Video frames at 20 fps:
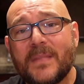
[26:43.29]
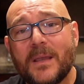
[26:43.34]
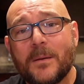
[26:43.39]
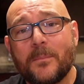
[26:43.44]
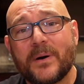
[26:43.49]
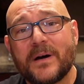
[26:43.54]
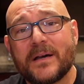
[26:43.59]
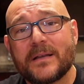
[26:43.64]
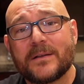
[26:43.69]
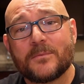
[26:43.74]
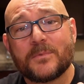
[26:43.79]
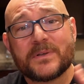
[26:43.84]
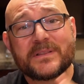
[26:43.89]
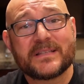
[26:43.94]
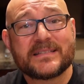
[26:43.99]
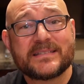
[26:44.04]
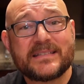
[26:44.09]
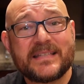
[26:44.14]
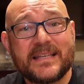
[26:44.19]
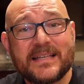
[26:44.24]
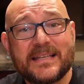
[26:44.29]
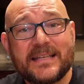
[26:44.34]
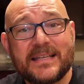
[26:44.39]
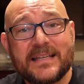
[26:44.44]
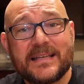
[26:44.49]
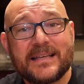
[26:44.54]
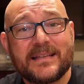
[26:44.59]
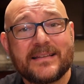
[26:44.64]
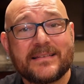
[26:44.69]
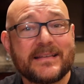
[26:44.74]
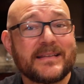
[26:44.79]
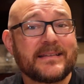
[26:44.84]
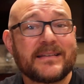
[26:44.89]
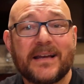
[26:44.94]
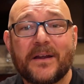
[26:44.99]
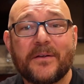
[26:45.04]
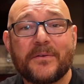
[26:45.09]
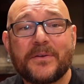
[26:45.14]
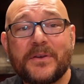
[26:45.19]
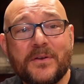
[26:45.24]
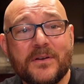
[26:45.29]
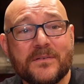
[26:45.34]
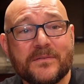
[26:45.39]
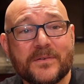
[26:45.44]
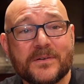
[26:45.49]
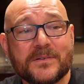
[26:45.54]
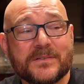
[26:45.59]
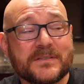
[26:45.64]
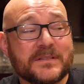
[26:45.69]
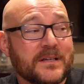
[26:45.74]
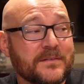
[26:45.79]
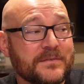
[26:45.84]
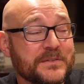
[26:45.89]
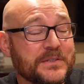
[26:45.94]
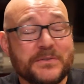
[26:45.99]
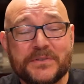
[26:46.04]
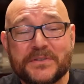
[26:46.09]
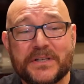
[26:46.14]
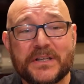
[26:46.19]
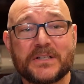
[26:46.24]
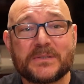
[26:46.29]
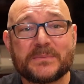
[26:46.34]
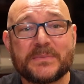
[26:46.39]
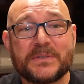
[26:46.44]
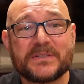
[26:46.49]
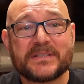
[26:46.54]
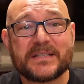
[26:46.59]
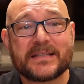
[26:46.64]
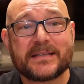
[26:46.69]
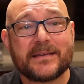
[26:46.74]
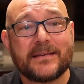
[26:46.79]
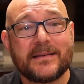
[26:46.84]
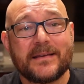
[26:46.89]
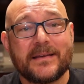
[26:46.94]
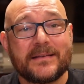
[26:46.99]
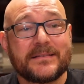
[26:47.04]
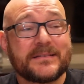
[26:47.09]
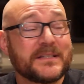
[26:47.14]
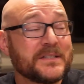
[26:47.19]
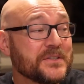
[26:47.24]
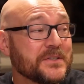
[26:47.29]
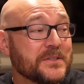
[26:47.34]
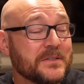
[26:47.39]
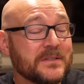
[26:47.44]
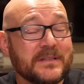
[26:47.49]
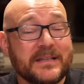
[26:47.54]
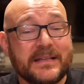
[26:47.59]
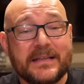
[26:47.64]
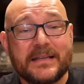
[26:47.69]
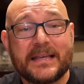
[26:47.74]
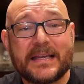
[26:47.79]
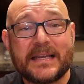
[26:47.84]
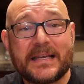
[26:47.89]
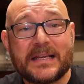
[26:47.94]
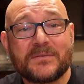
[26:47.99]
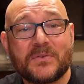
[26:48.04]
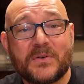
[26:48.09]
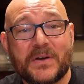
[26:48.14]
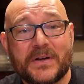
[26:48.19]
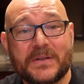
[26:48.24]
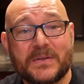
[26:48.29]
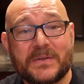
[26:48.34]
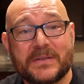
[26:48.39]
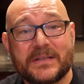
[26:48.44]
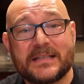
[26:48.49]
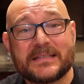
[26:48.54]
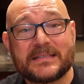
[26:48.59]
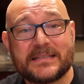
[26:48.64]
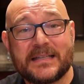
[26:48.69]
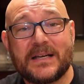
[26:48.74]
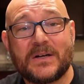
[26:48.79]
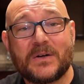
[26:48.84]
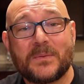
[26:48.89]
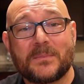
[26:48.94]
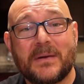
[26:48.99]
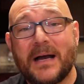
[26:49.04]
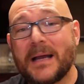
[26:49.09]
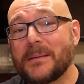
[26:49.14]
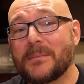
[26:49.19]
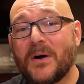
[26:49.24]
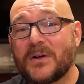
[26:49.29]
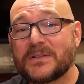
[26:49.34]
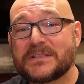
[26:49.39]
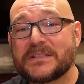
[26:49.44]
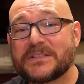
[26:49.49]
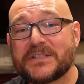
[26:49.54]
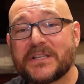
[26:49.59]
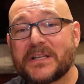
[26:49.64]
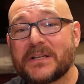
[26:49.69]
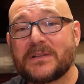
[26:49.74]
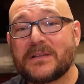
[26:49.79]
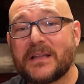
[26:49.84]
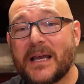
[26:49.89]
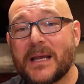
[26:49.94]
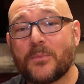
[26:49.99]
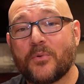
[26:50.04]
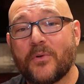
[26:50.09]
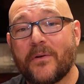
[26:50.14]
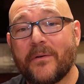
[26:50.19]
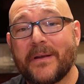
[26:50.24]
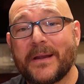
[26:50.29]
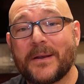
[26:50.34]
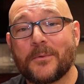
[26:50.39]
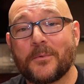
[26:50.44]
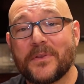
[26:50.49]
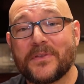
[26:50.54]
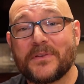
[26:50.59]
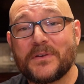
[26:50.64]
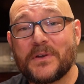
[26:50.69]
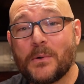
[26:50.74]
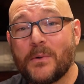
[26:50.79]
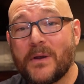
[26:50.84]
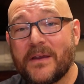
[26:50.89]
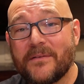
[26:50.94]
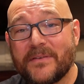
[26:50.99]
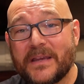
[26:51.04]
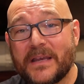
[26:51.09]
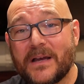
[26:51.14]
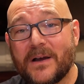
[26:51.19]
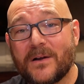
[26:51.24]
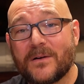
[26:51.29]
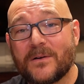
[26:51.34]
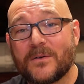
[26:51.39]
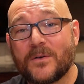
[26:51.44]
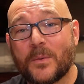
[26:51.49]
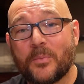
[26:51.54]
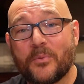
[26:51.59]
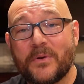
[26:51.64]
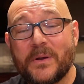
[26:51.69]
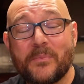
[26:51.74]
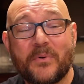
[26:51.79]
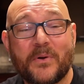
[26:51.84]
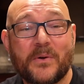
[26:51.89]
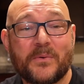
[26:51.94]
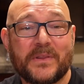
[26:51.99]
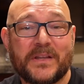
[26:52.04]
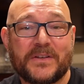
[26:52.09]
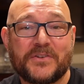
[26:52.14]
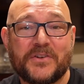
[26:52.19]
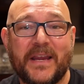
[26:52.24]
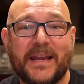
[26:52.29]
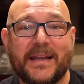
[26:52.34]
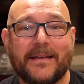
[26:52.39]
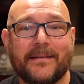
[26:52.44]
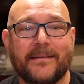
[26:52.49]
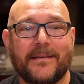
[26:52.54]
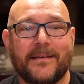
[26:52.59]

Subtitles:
But with the Syn, the entire universe of 2-channel music, digital and vinyl, is now my multi-channel library with no AVR or pre-pro in the chain.